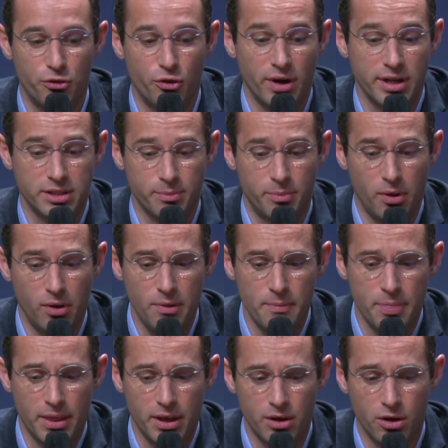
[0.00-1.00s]
For example,
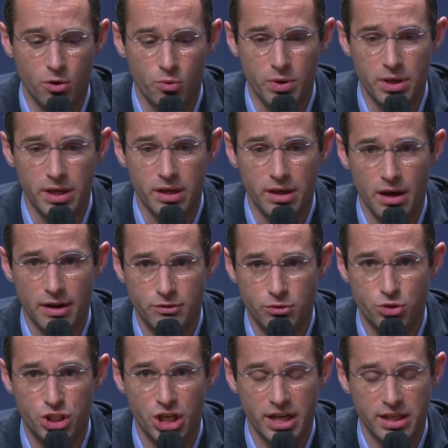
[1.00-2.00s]
we have
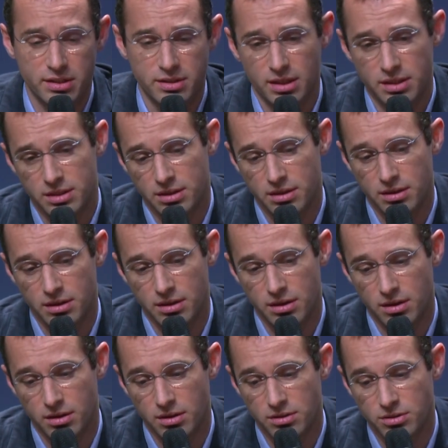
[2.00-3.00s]
to check that
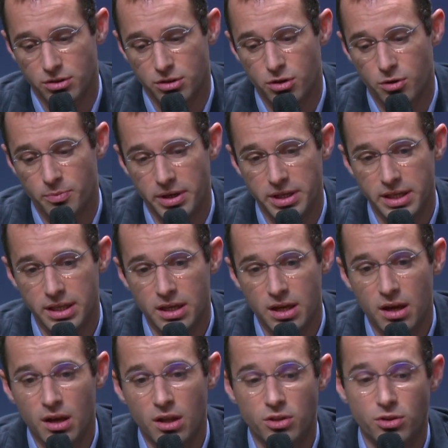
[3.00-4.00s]
the company
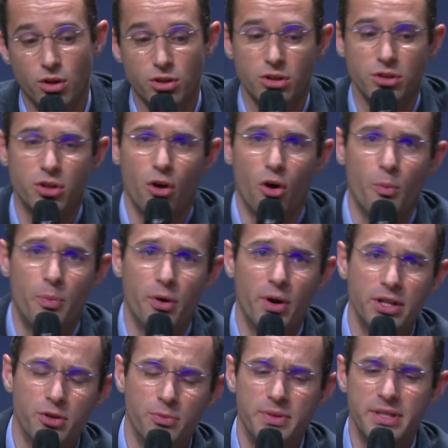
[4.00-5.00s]
doesn't
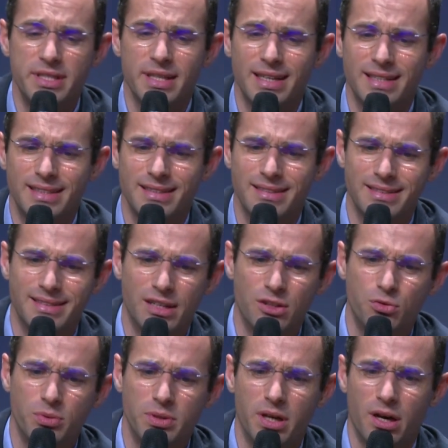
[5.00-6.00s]
operate a business
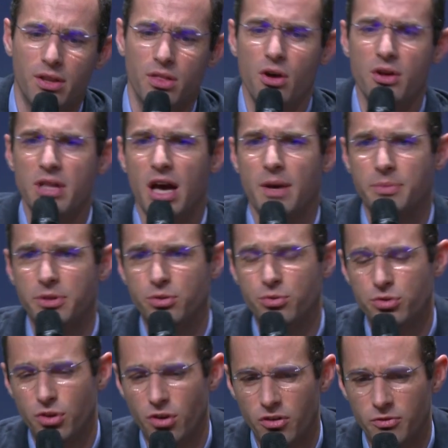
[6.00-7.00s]
that we are not happy
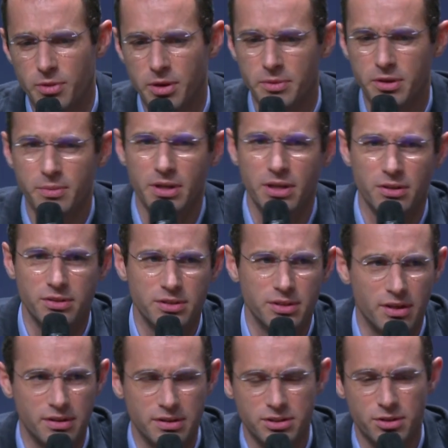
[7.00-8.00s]
to serve, maybe because
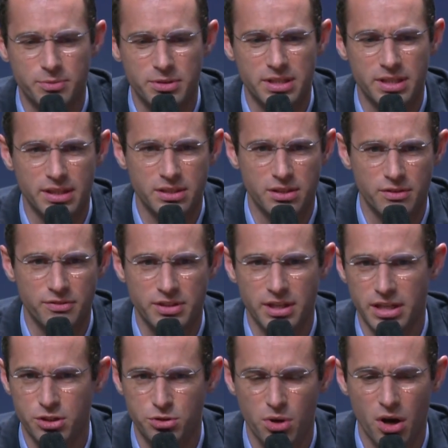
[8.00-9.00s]
they're in the business of
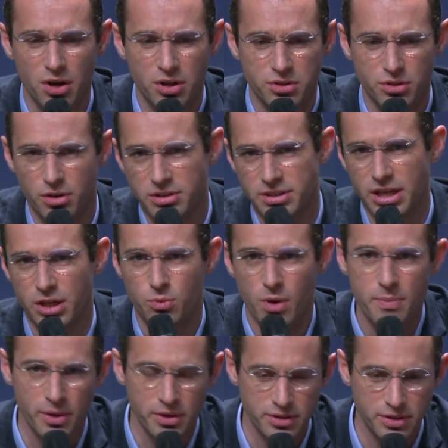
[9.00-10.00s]
selling drugs or selling
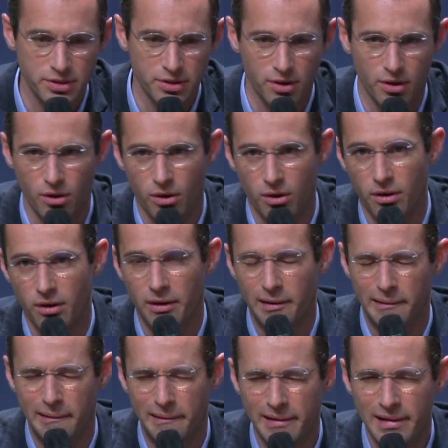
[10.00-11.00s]
weapons
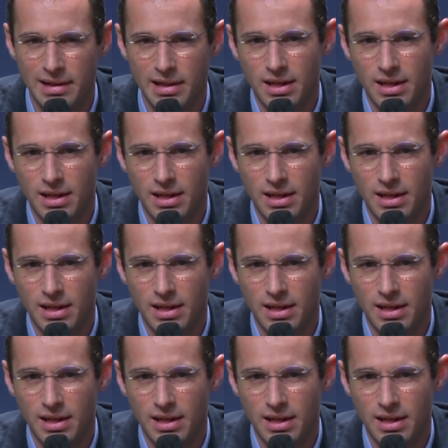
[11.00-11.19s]
or